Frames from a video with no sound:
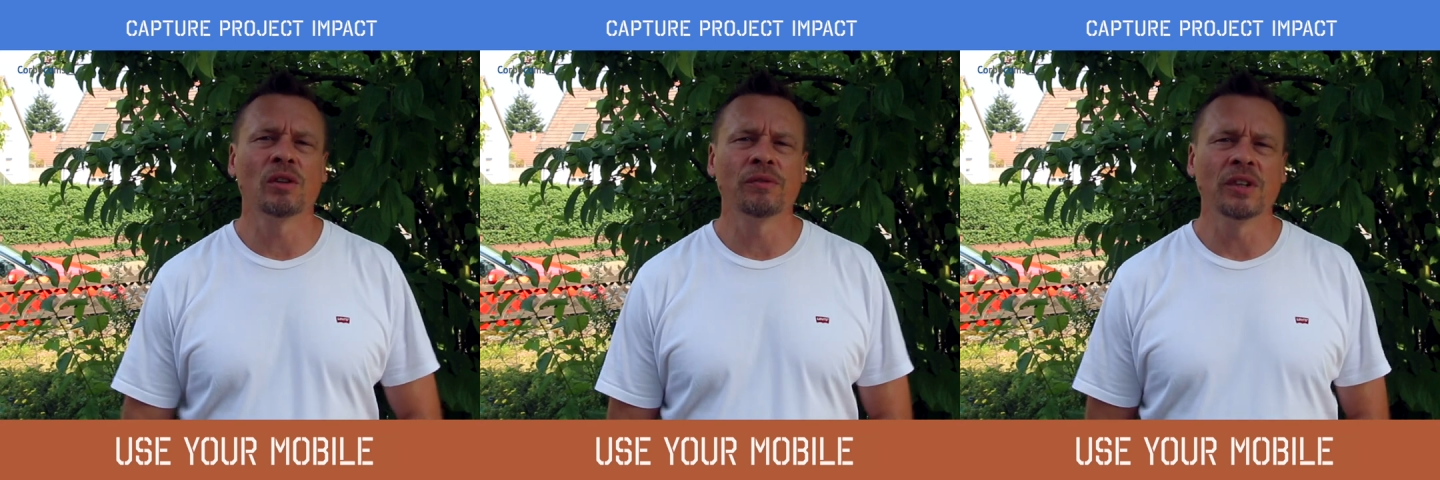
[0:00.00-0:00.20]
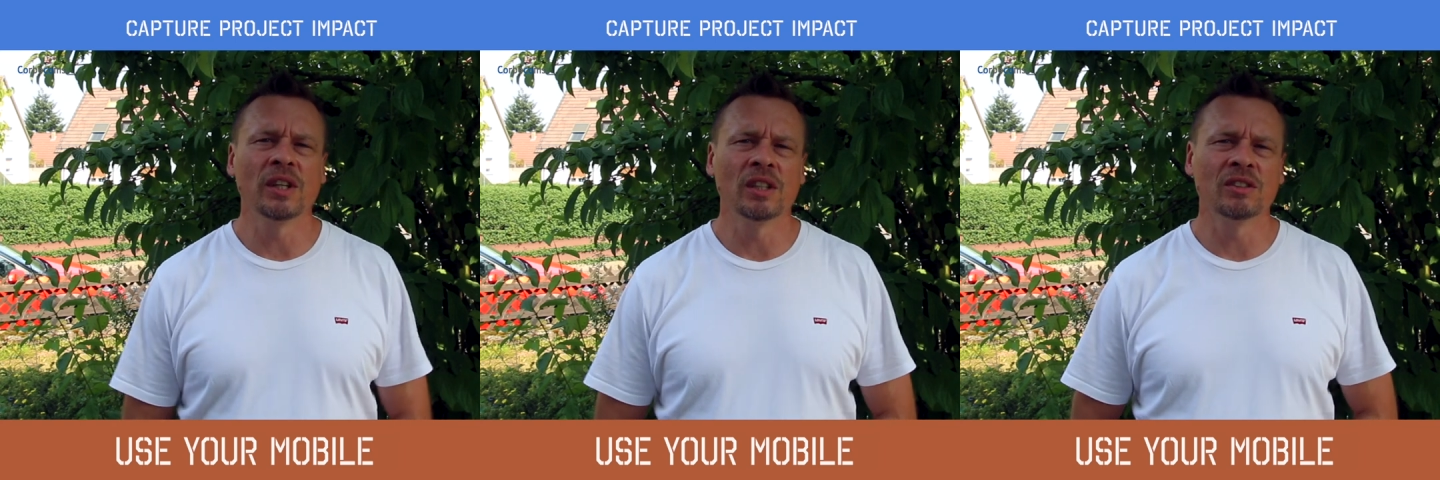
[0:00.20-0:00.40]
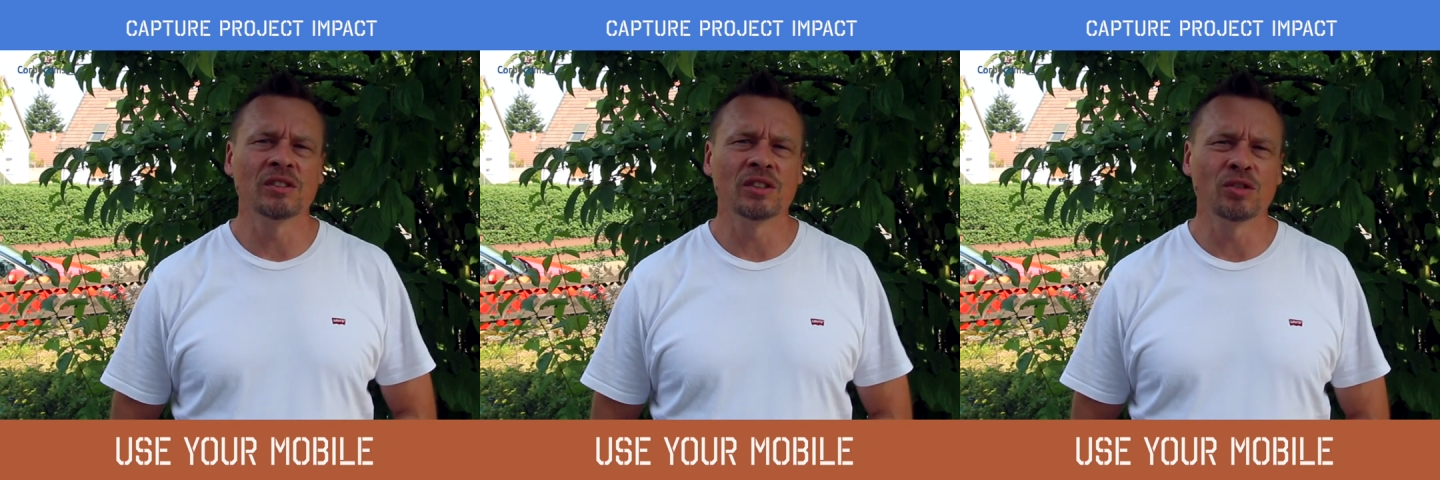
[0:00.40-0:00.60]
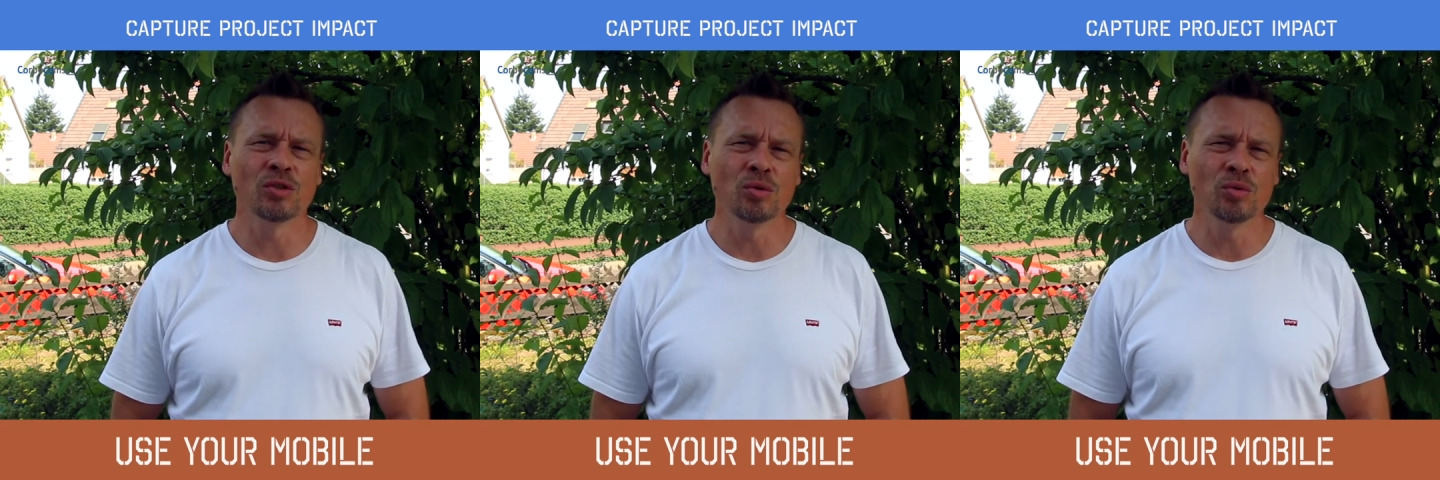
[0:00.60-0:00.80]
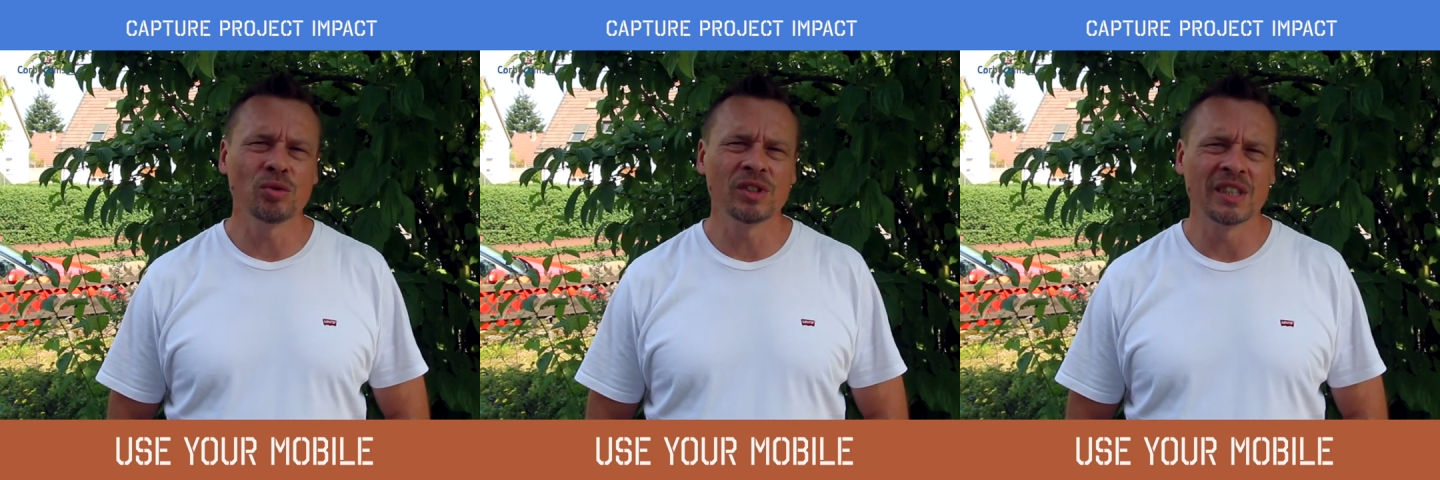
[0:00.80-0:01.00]
of the
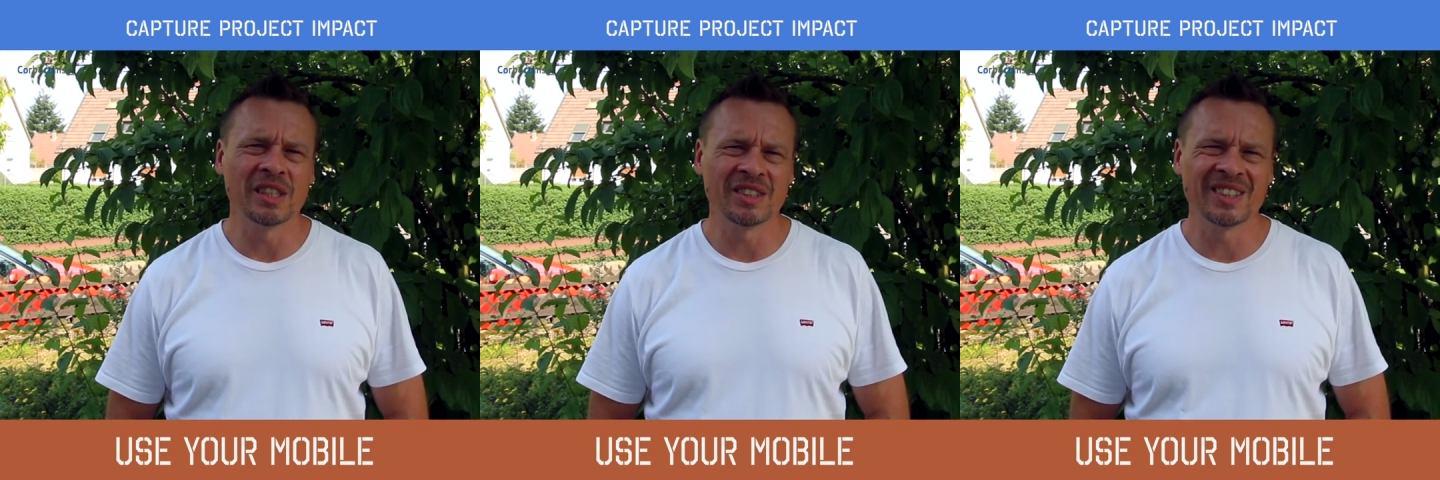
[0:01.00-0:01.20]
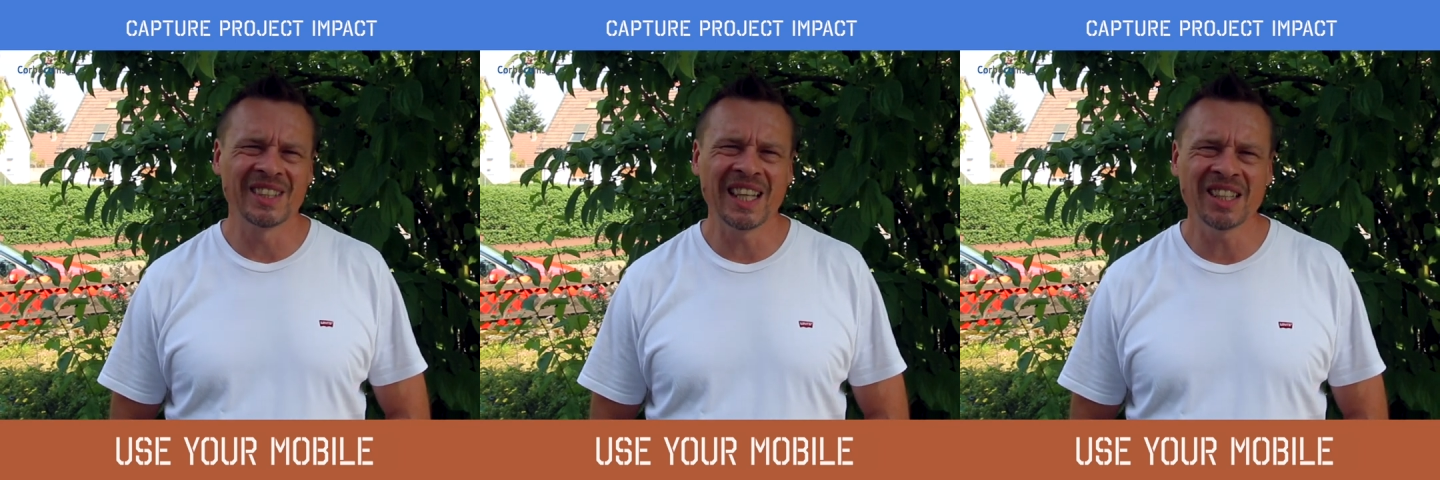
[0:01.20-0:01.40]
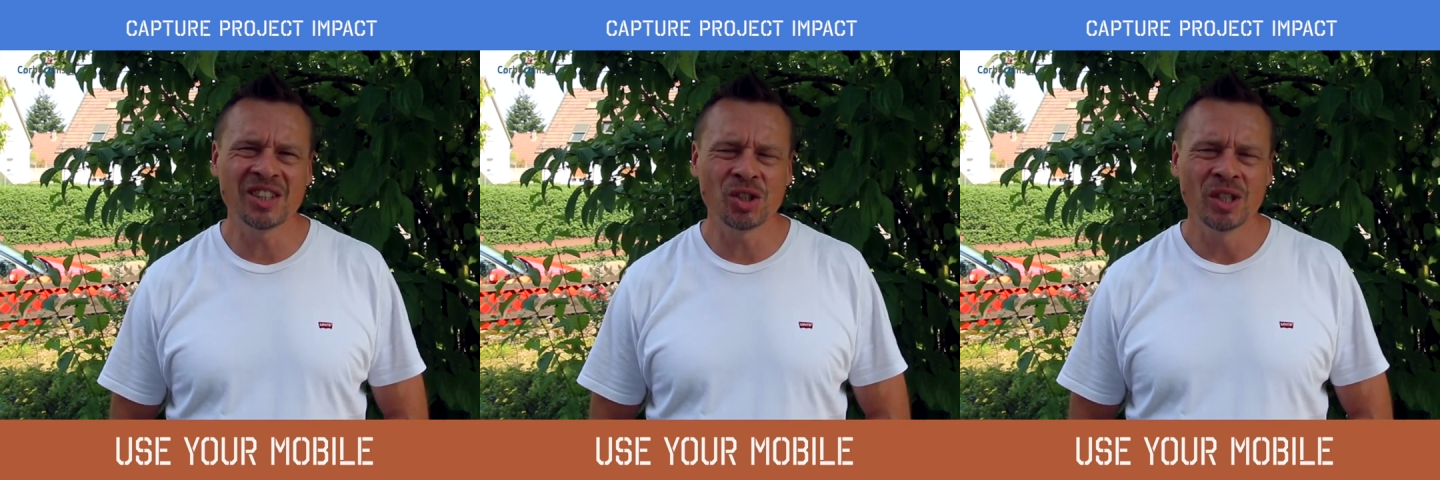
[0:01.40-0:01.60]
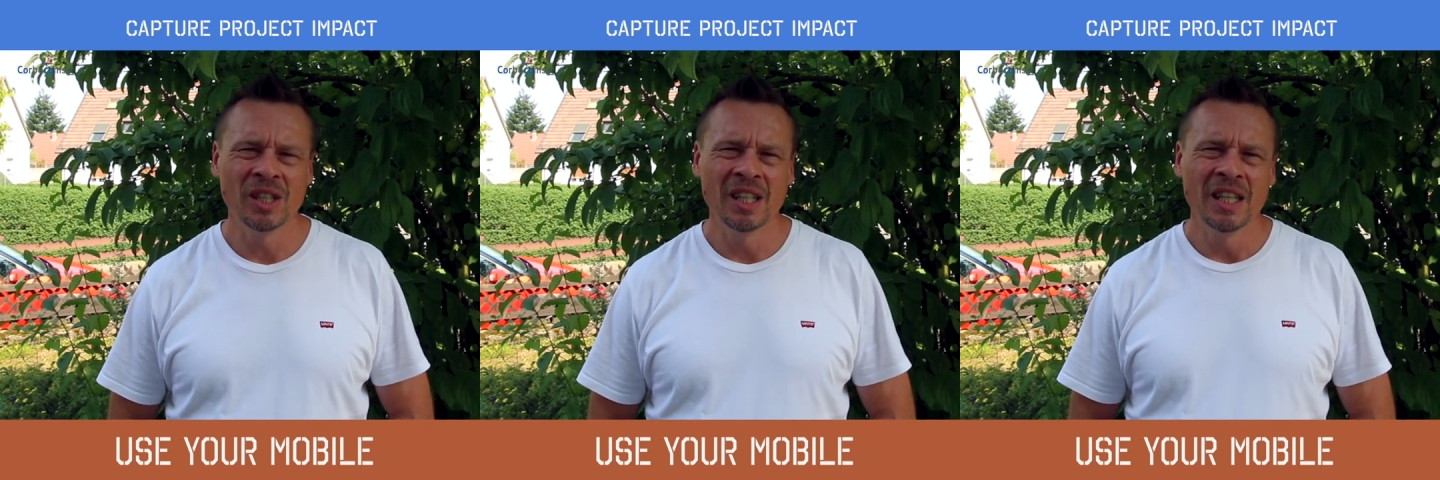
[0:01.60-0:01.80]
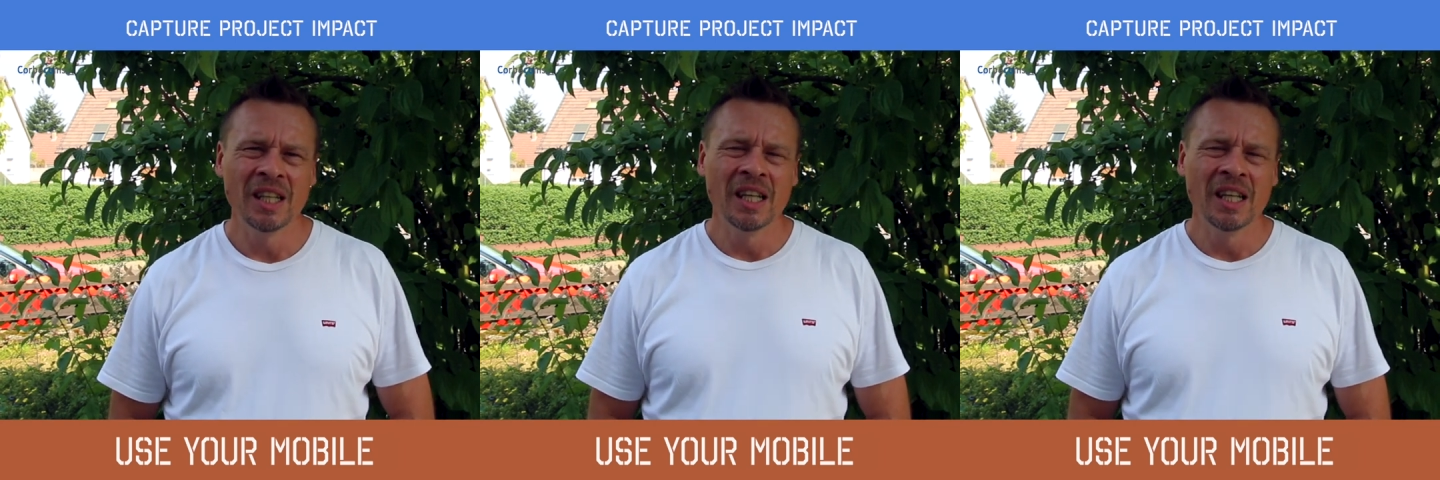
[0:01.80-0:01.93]
institution as such.